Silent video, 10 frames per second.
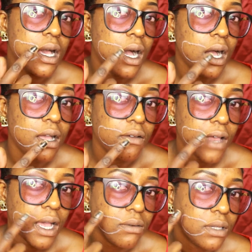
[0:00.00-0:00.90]
I've
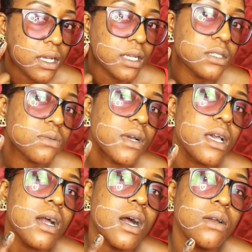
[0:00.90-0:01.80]
outlined
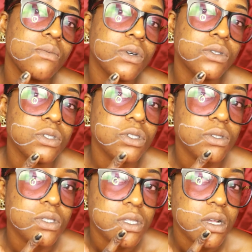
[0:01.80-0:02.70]
where I want to
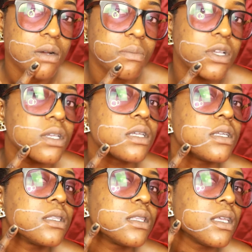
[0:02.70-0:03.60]
start
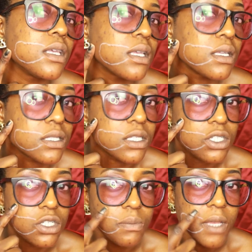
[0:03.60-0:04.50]
putting the
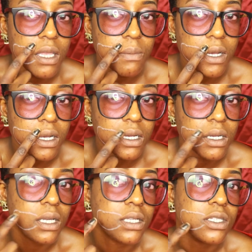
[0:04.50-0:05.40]
tissue
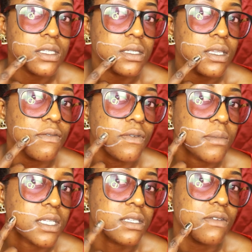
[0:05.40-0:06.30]
paper and just giving
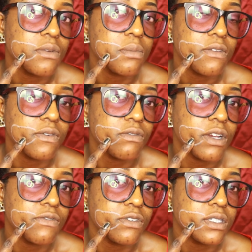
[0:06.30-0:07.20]
myself a bit of a
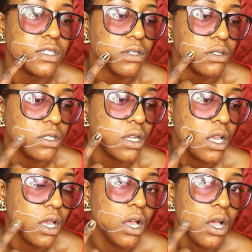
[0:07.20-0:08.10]
reference on
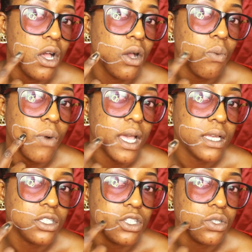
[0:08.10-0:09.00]

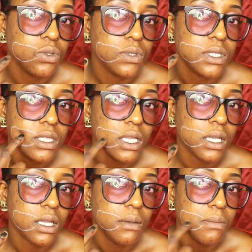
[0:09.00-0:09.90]
where to stick
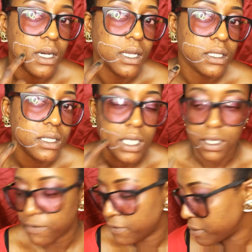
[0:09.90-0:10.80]
my
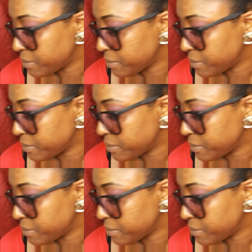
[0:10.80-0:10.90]
teeth